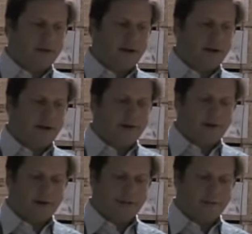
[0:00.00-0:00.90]
and
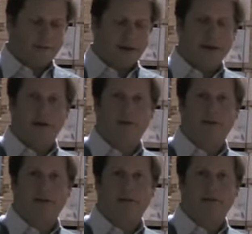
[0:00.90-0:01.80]
being
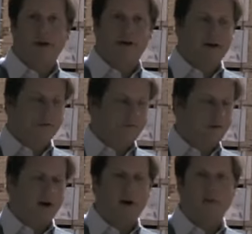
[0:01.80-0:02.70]
inquisitive about our
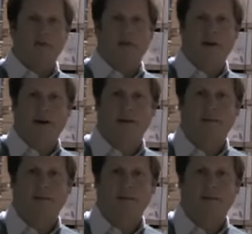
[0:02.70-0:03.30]
hardwood flooring.